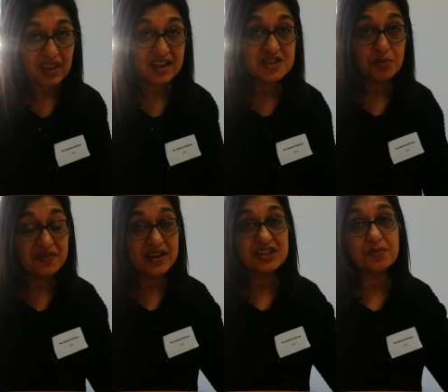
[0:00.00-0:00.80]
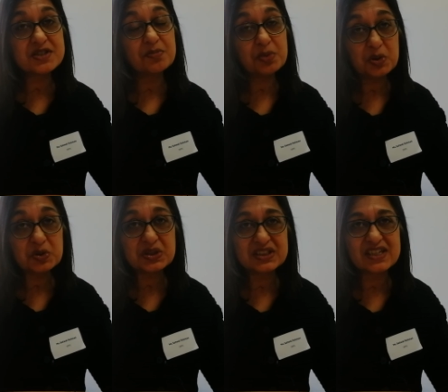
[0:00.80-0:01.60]
And so we felt it was
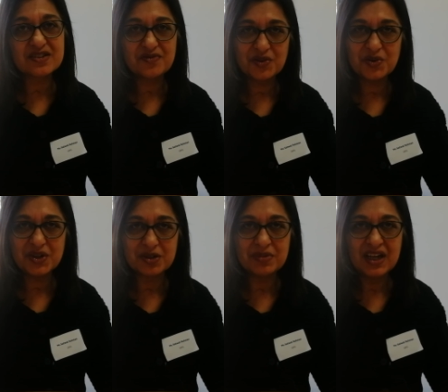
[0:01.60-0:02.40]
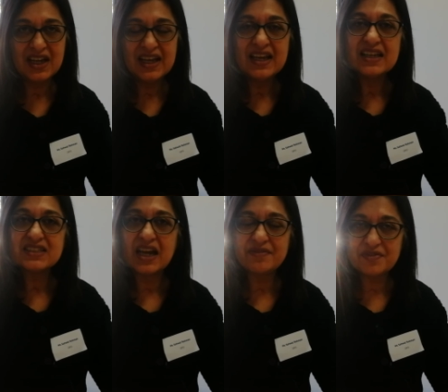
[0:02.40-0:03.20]
important as a forum
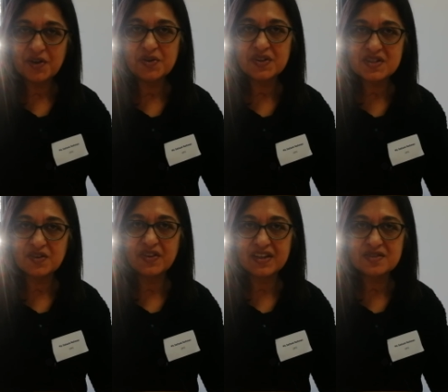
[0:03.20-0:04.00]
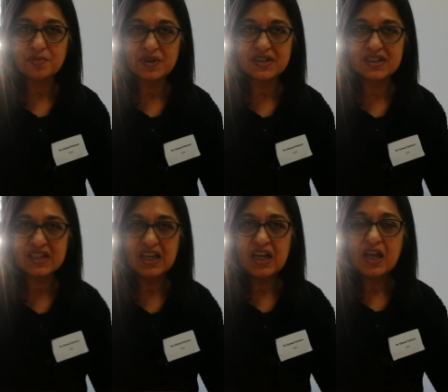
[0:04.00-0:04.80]
to have a focus on this
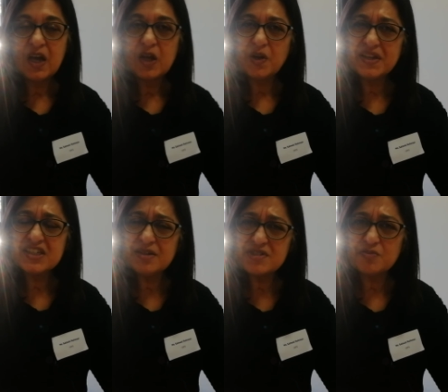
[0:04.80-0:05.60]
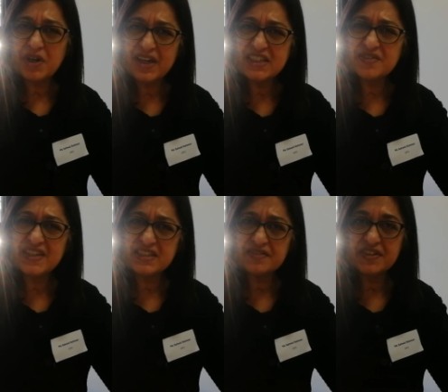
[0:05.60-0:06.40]
work, not in terms of what each of
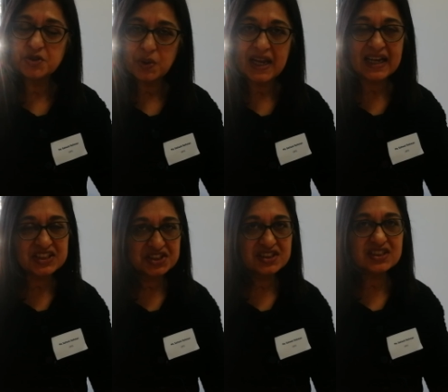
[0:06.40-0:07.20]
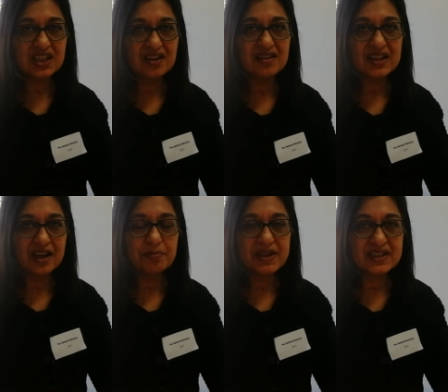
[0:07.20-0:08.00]
the individual actions are
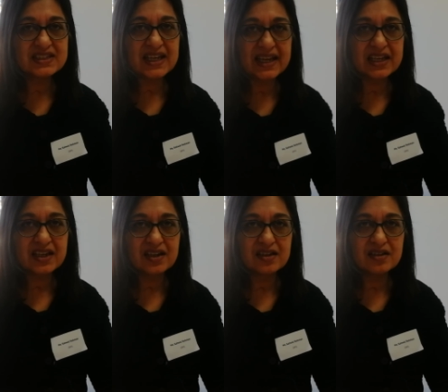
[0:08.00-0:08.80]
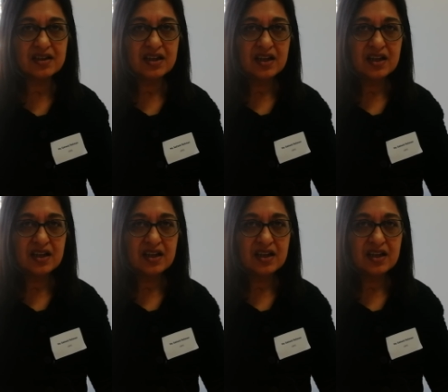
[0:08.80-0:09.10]
that are being taken,